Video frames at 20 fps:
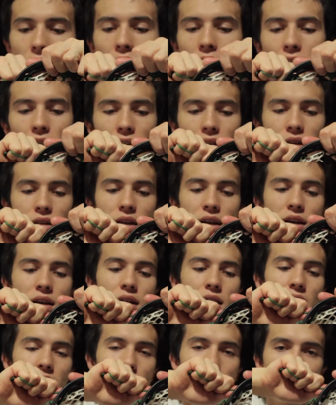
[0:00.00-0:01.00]
I take
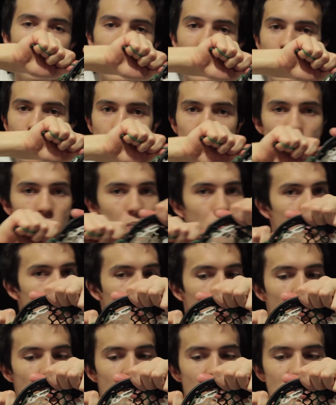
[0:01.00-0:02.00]
it and I
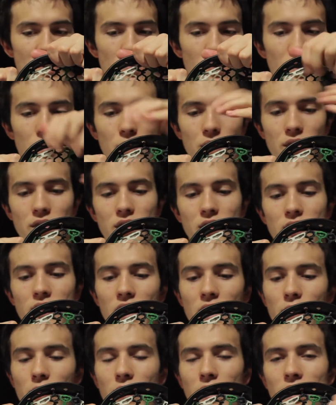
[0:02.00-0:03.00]
pull this way with it,
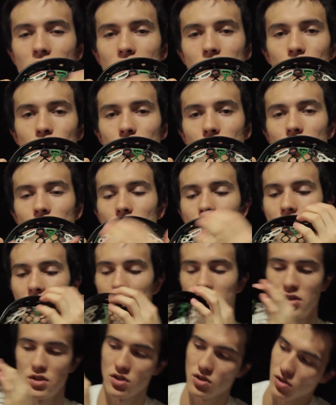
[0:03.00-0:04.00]
that way I can pull
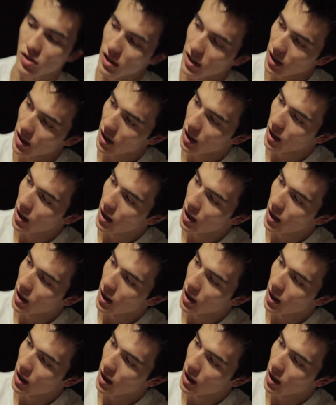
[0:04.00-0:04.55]
that string